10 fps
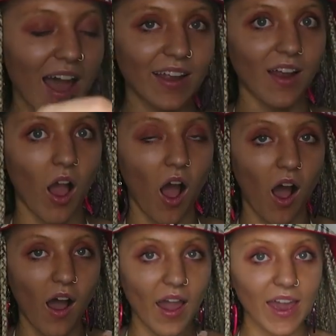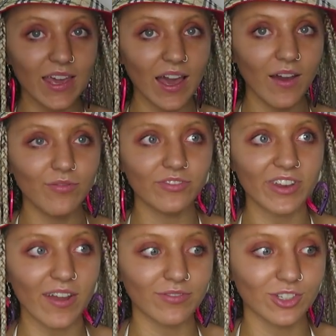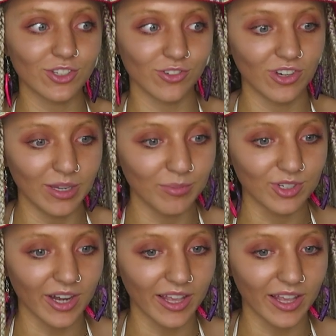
and I have never screamed.